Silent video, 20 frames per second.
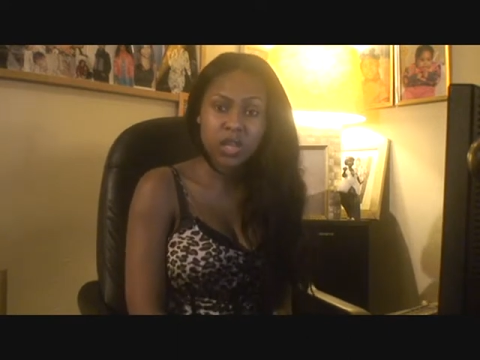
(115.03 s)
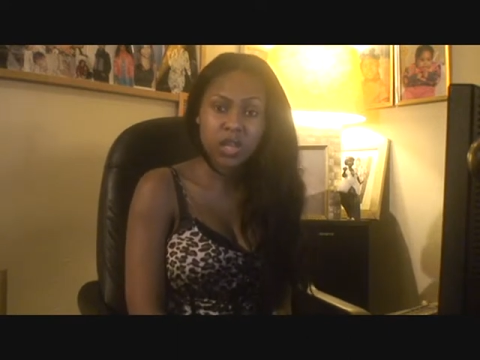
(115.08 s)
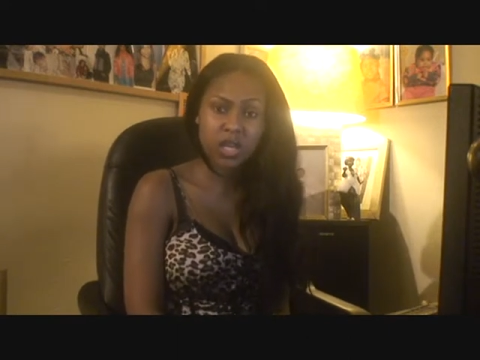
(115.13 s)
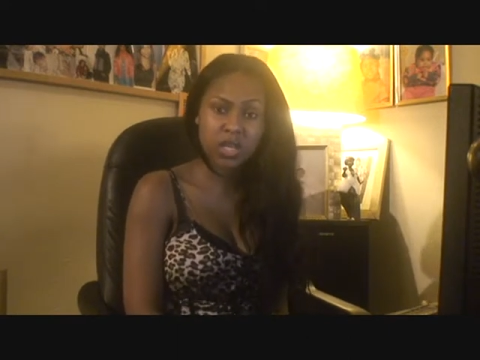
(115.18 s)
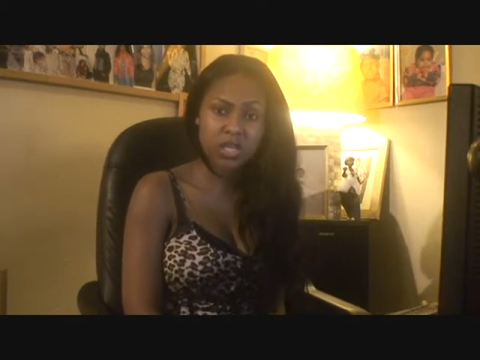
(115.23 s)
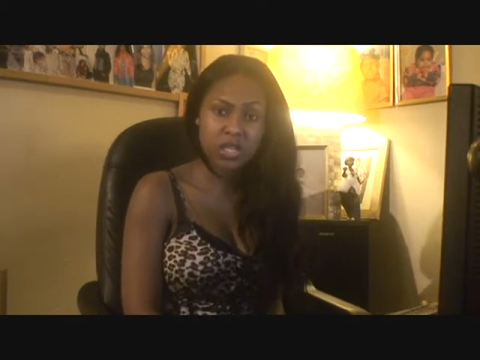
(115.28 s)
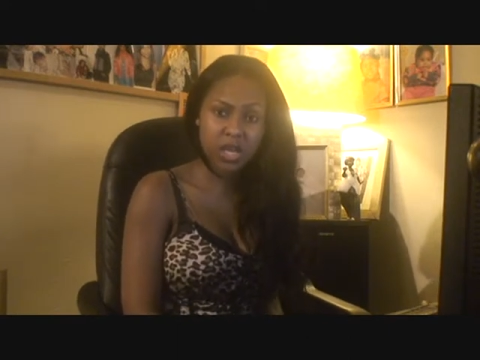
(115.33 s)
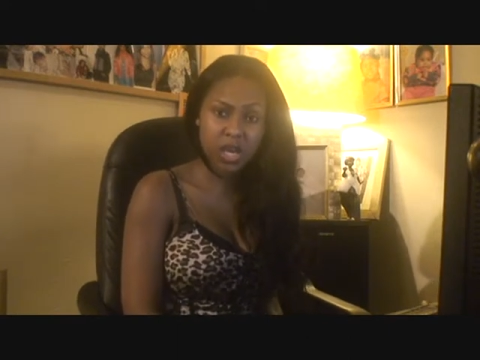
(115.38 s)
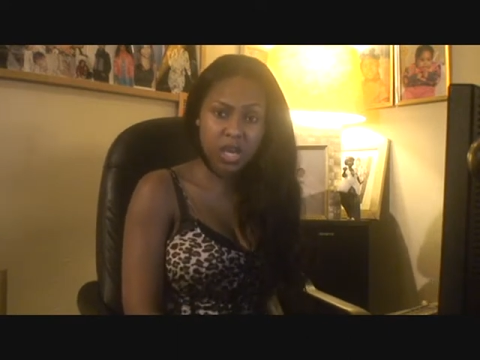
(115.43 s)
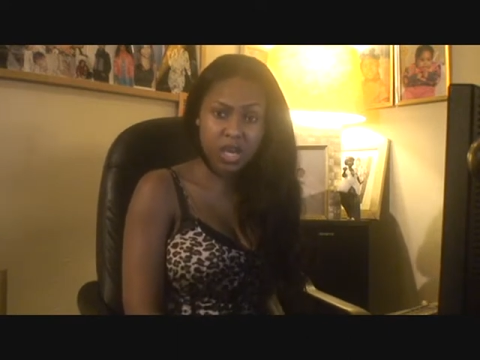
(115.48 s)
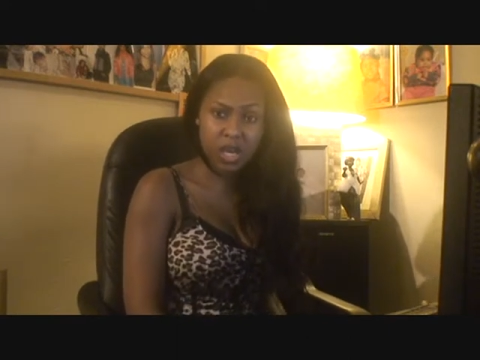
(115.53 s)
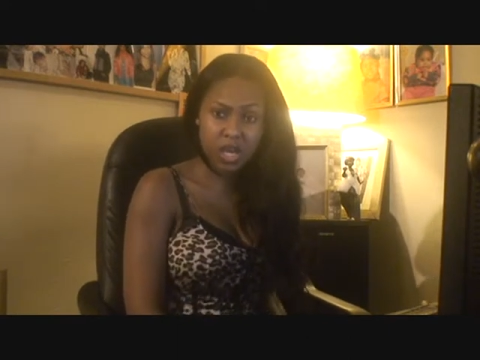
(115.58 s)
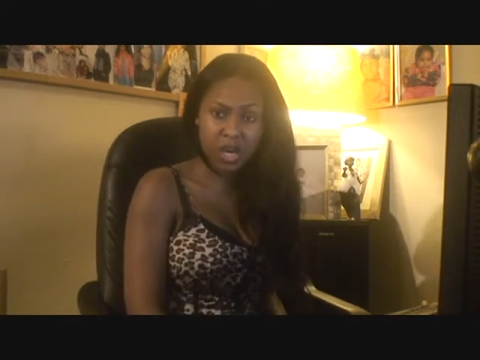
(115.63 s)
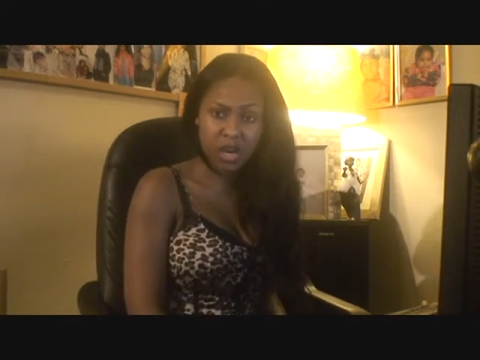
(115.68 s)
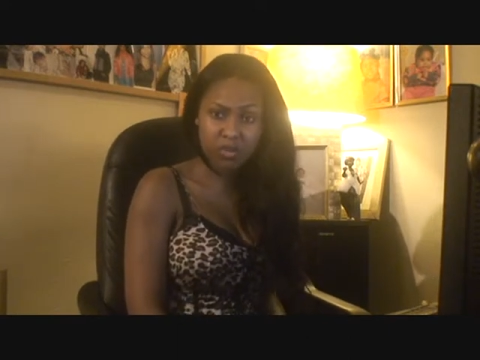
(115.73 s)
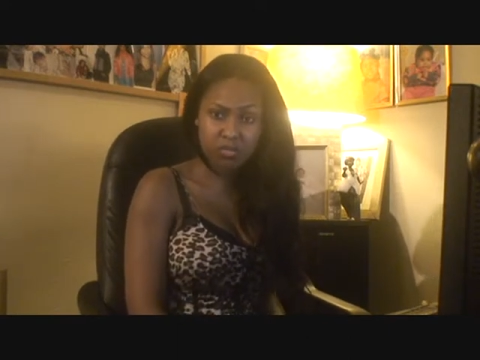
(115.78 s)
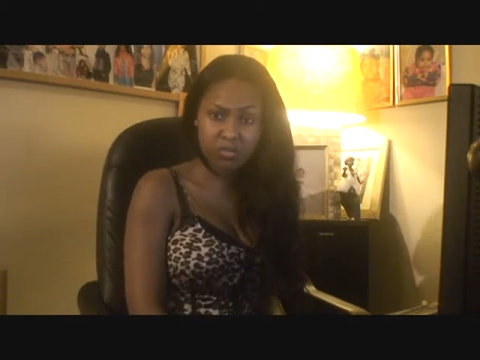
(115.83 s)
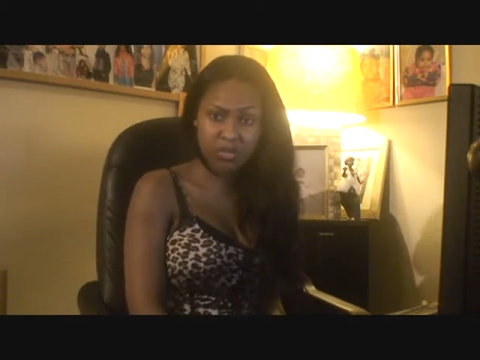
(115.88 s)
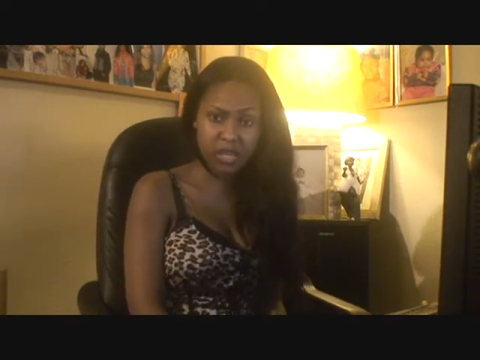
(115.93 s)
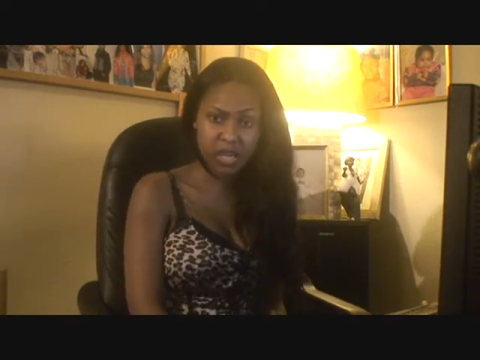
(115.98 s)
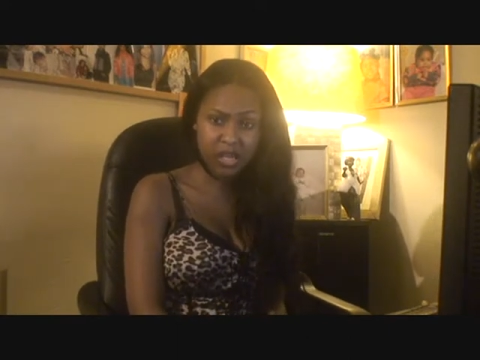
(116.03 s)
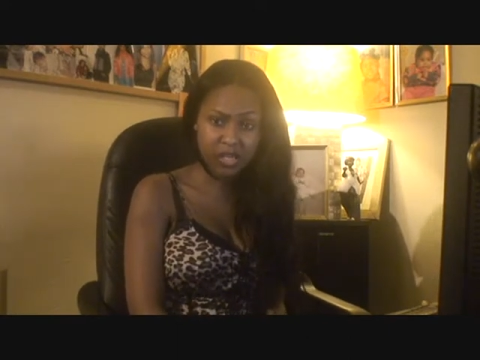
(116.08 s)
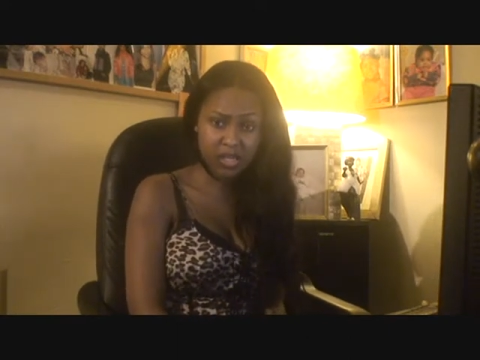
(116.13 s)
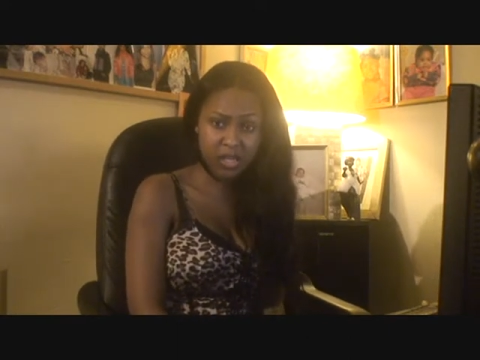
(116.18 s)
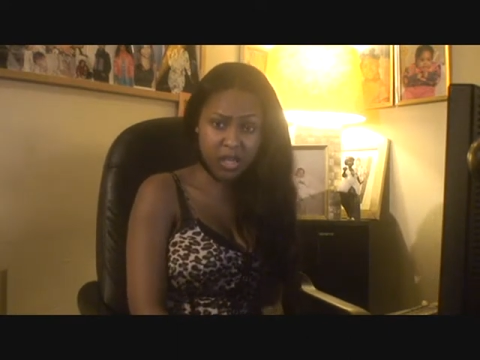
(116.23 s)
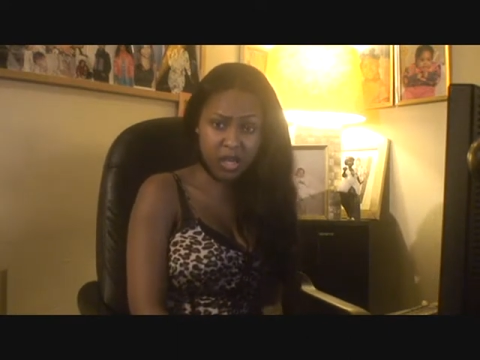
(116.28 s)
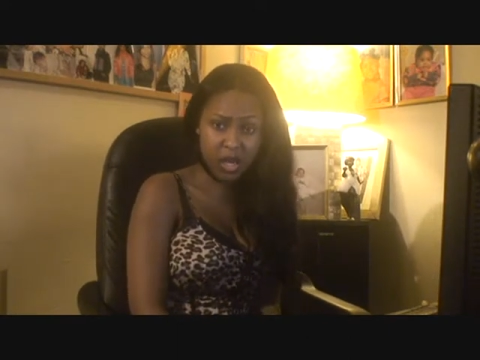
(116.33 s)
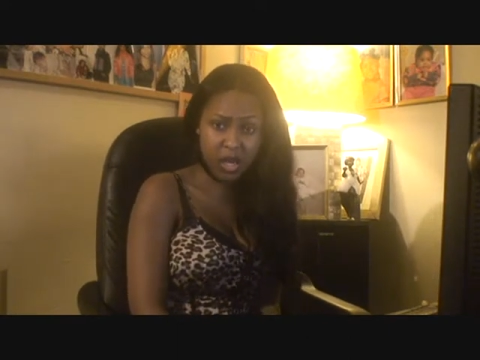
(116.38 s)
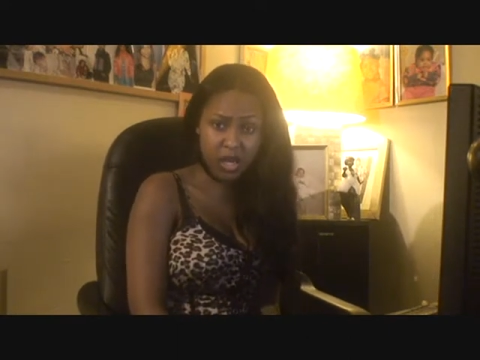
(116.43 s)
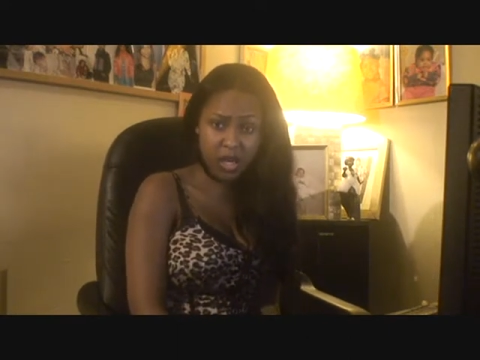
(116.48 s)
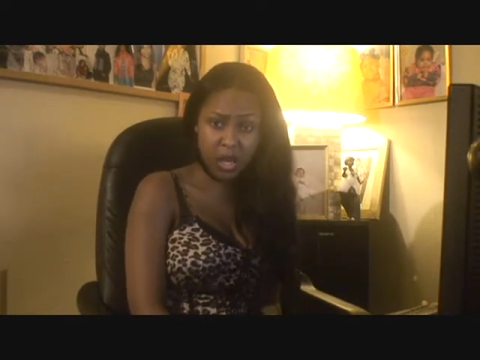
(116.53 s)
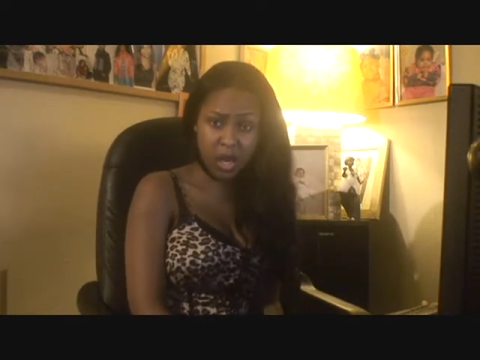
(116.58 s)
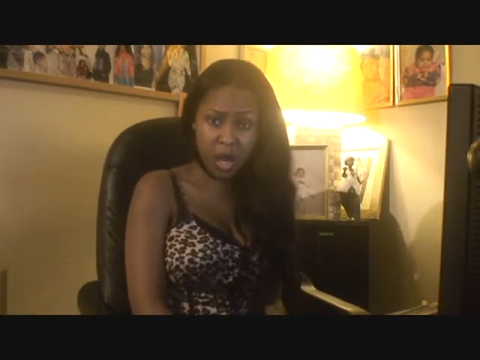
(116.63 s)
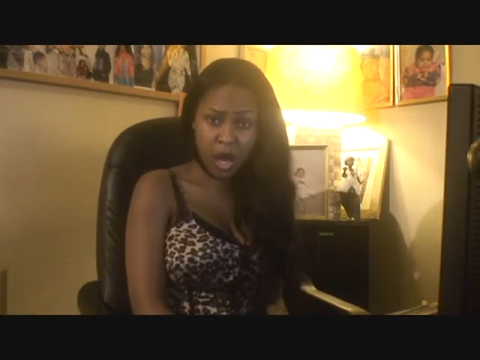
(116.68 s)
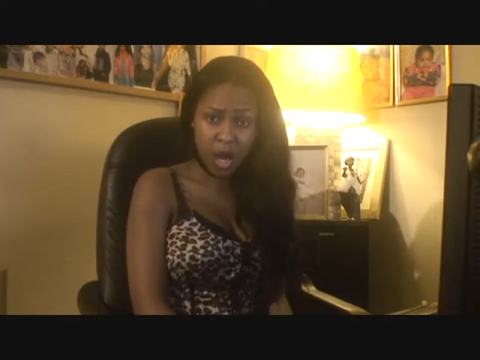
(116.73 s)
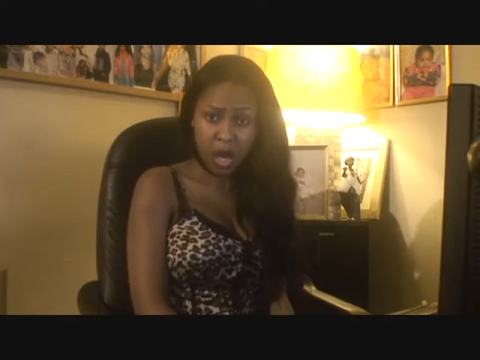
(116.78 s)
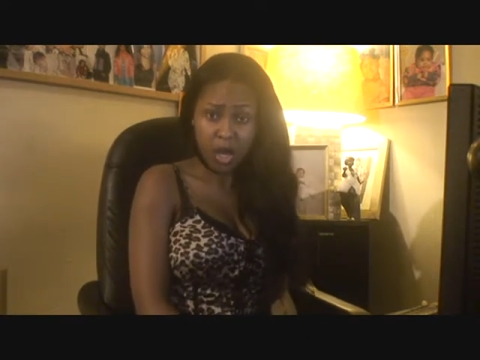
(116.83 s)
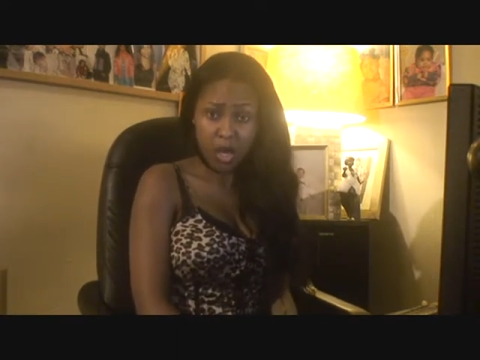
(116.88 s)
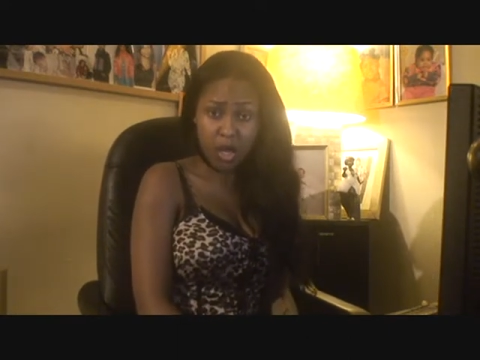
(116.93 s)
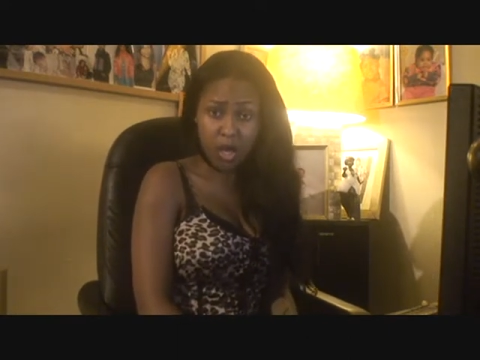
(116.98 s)
They said go,
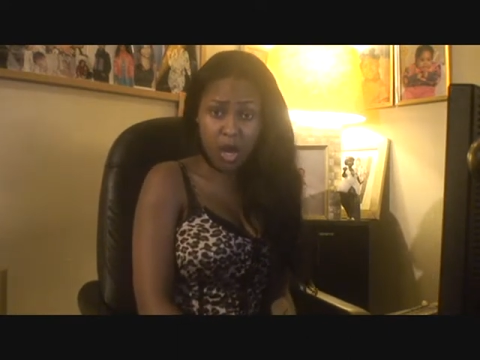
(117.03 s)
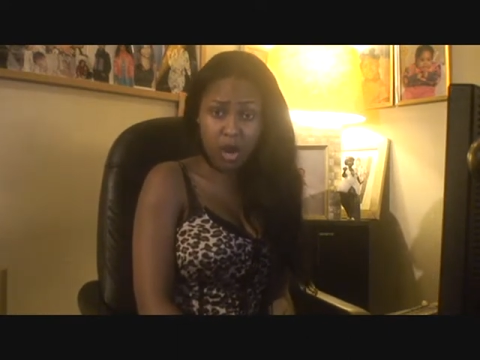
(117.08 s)
Tashiana.